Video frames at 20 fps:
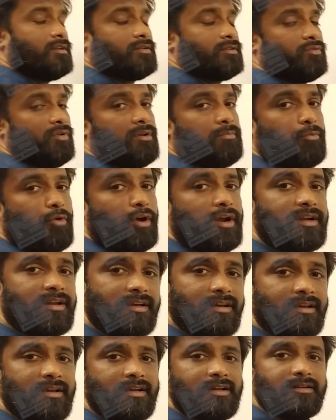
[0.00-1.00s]

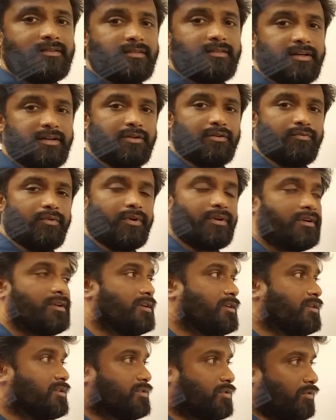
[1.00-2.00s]
12.321.
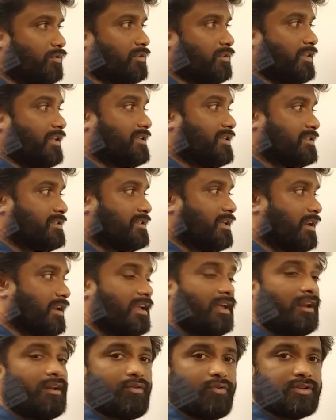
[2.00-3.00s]
So this is the
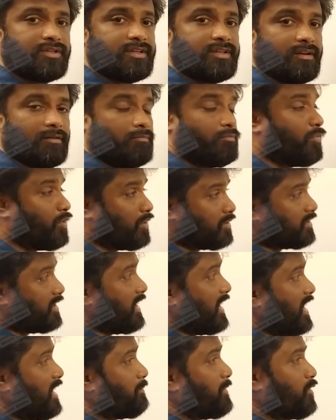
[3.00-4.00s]
real question. Both
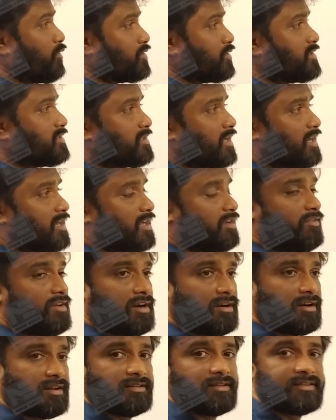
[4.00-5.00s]
the A B questions are given
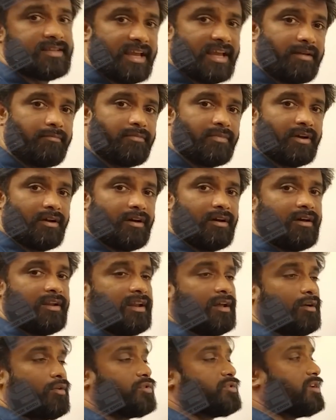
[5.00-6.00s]
under the same uh,
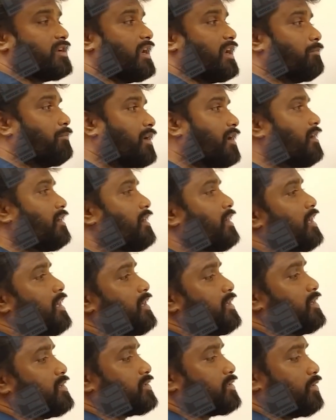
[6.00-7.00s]
question number.
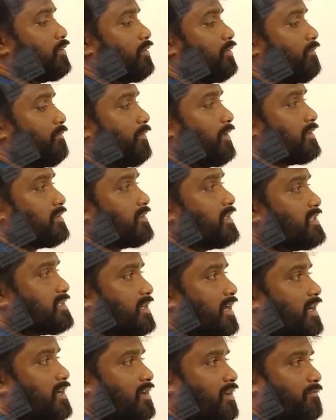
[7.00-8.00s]
So for these
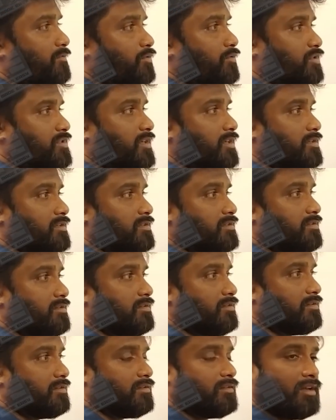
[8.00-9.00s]
kind of questions,
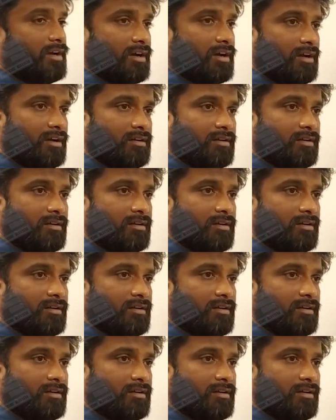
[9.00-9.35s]
the,